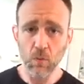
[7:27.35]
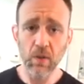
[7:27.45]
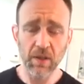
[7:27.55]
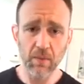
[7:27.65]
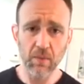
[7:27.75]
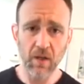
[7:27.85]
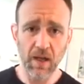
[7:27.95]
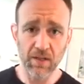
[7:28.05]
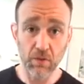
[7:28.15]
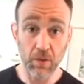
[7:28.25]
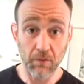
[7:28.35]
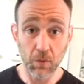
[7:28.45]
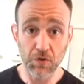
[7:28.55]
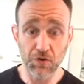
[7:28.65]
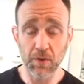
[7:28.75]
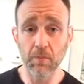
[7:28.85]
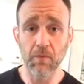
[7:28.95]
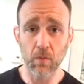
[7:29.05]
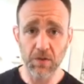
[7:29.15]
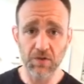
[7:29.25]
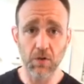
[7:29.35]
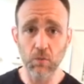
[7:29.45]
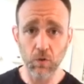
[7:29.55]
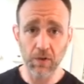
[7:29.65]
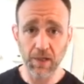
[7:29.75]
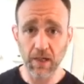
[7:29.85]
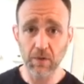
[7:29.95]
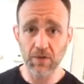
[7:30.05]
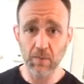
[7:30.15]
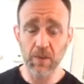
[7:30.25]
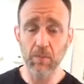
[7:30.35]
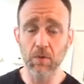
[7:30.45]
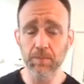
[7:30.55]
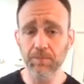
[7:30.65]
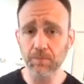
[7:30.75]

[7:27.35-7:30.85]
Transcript: with a high degree of ownership before I started rolling it out to people.